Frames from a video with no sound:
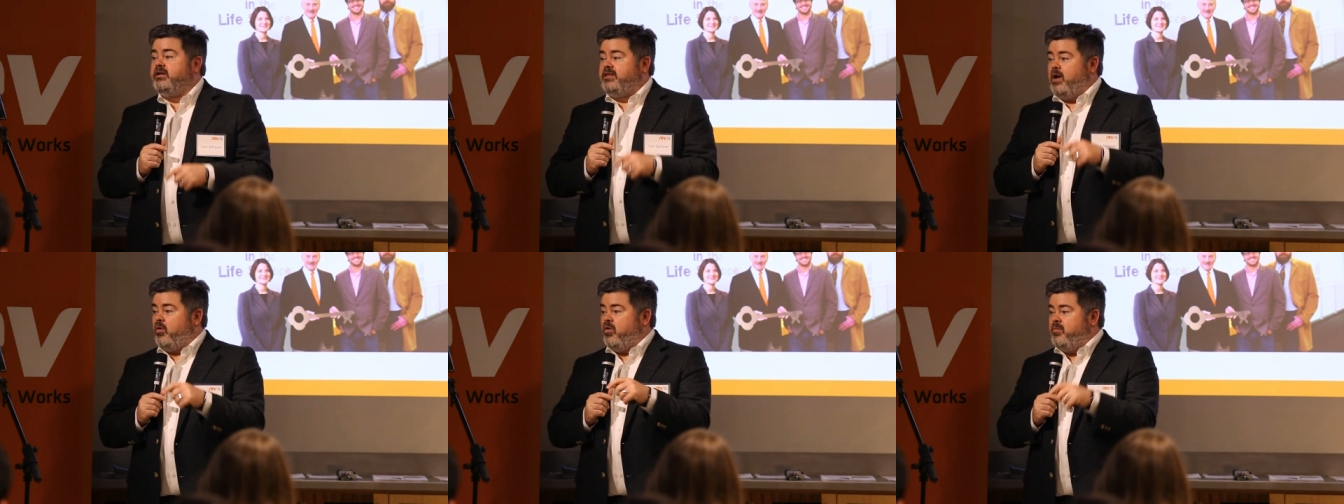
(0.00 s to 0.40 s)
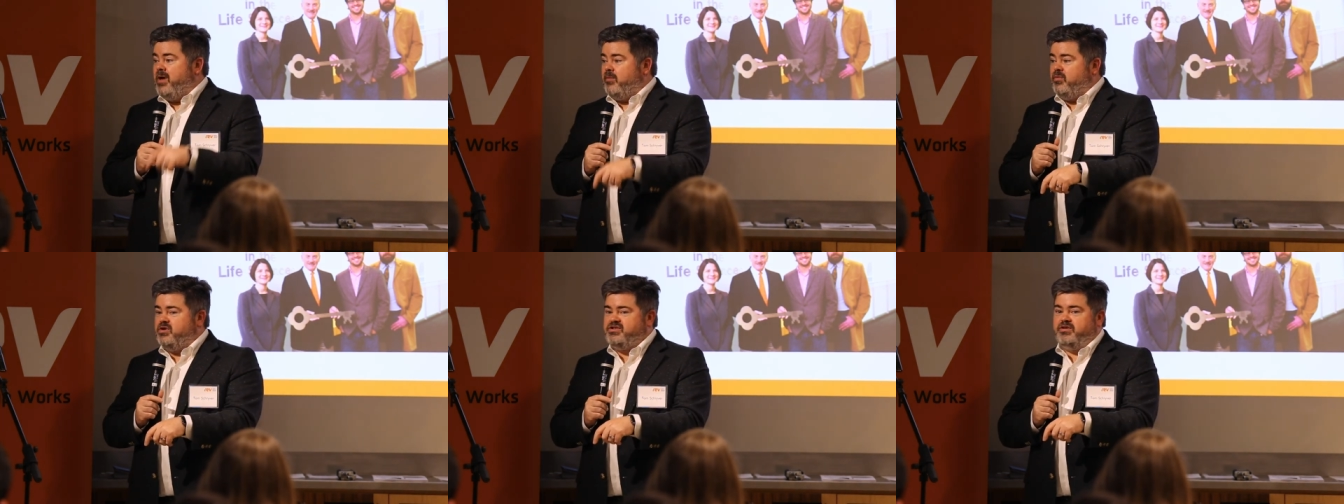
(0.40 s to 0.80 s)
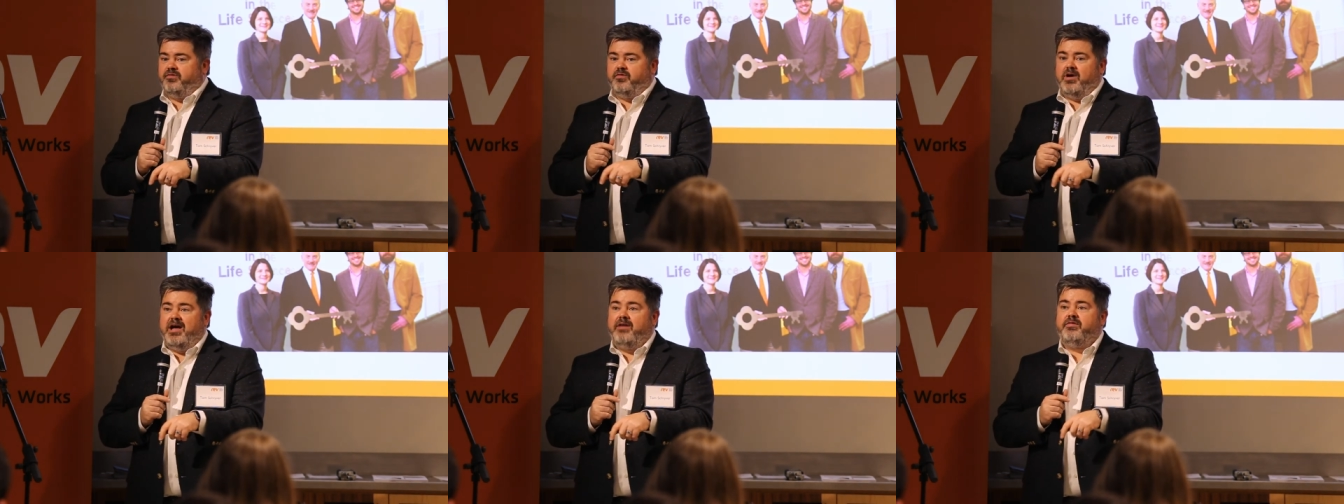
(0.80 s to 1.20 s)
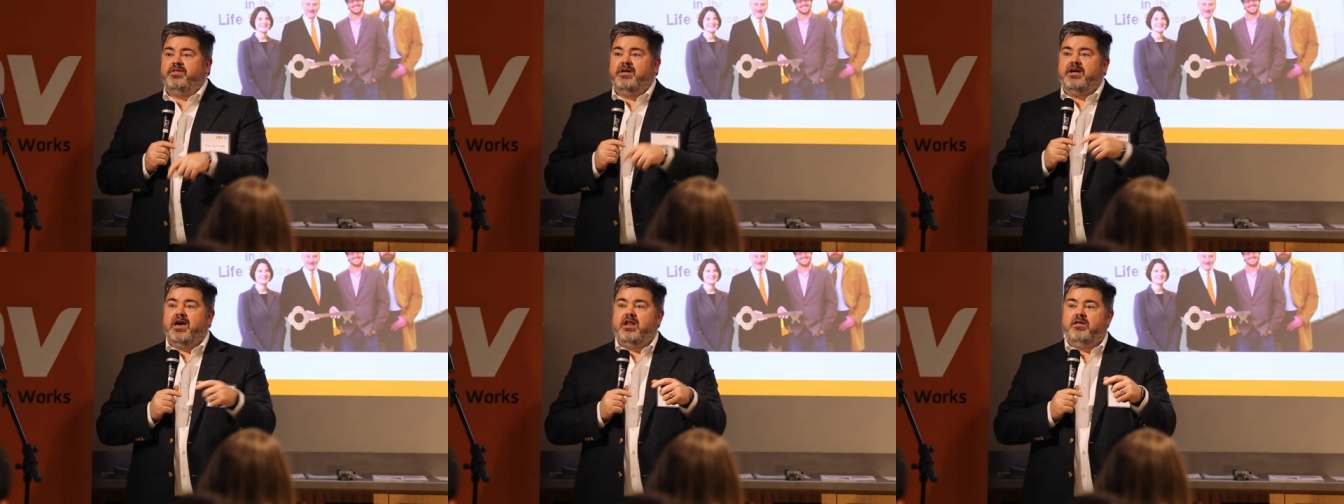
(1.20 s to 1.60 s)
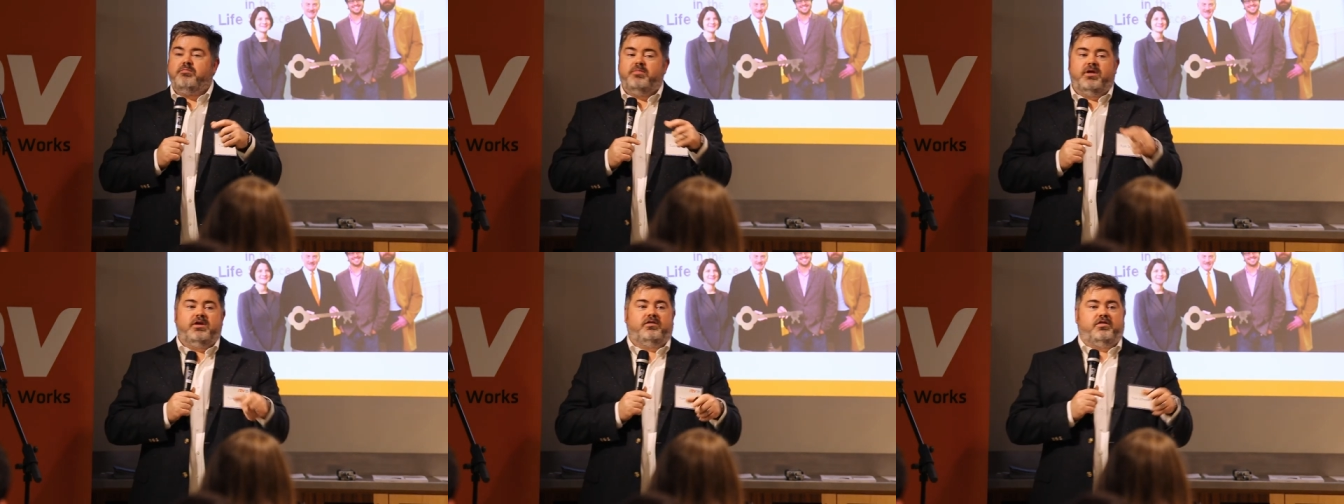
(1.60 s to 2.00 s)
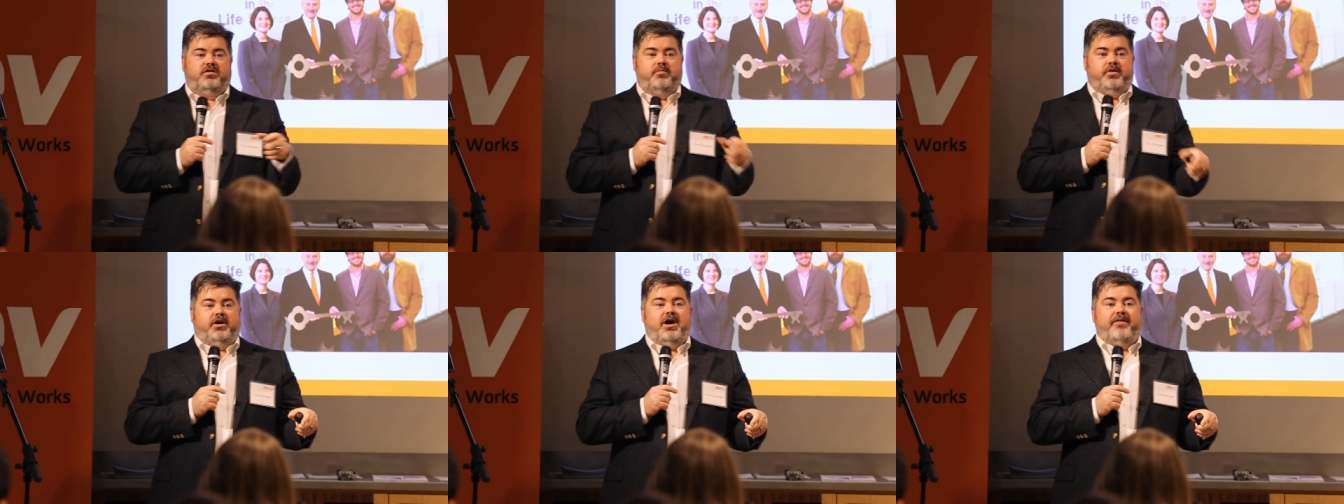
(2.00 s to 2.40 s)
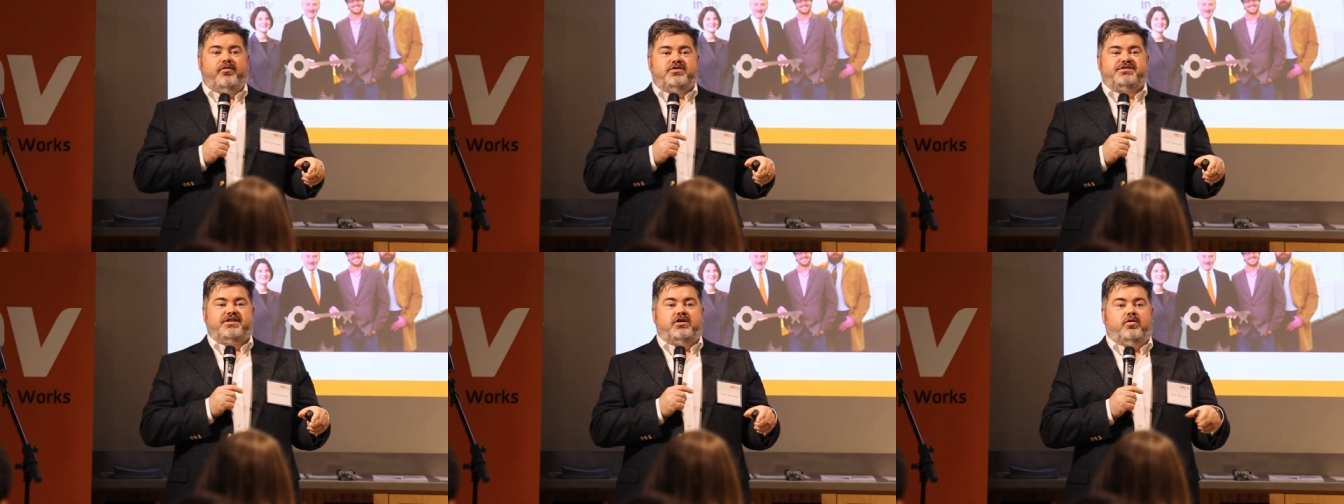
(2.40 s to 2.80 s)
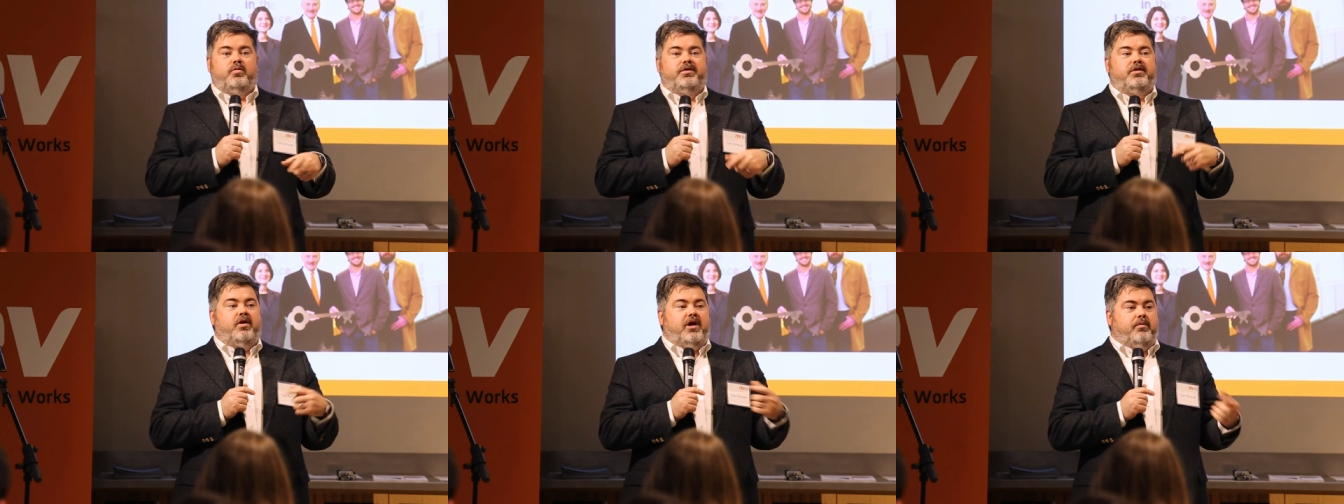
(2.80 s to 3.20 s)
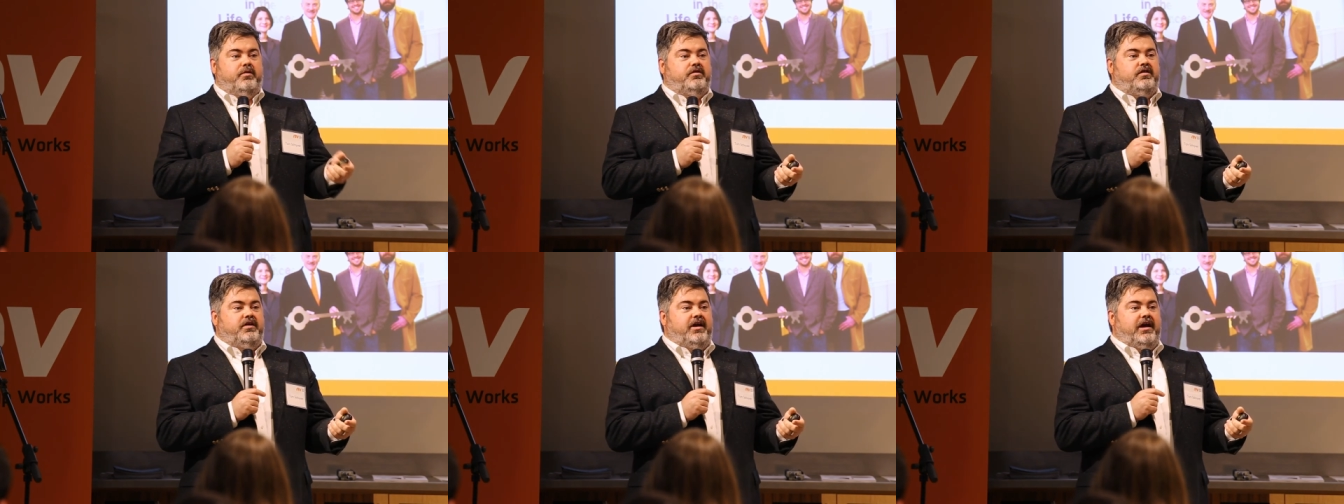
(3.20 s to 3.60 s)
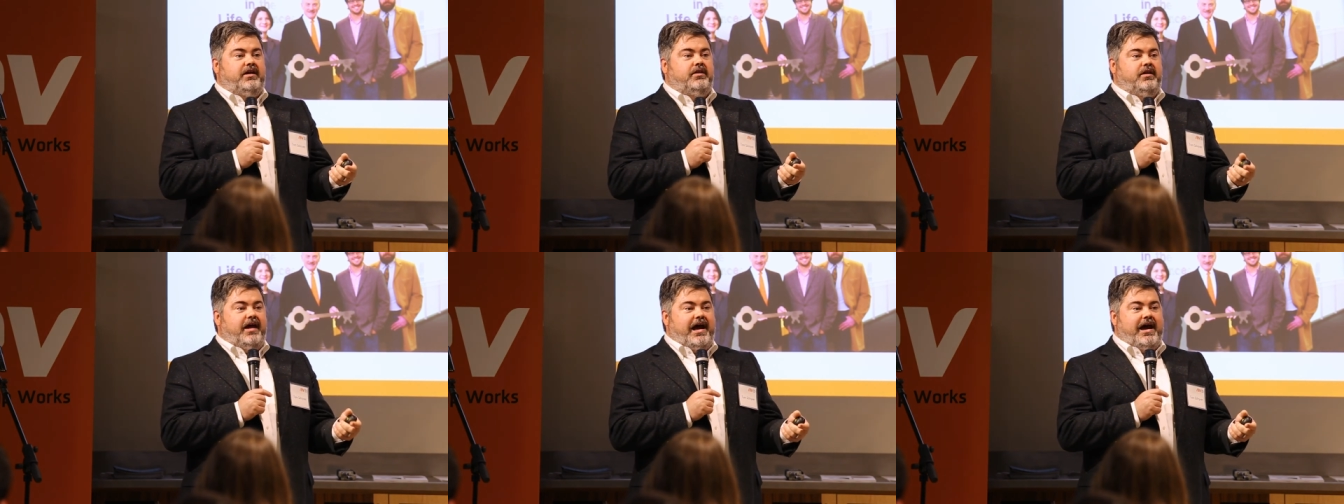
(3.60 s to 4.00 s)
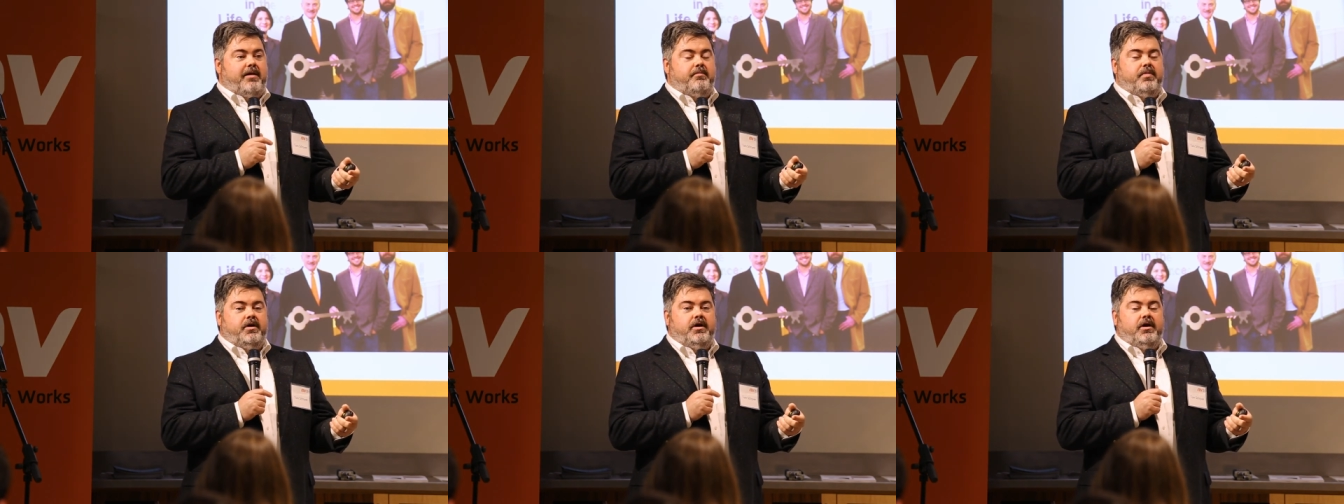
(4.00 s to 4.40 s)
They were members of Rev and then got admitted to the McGovern Center where they're able to get lab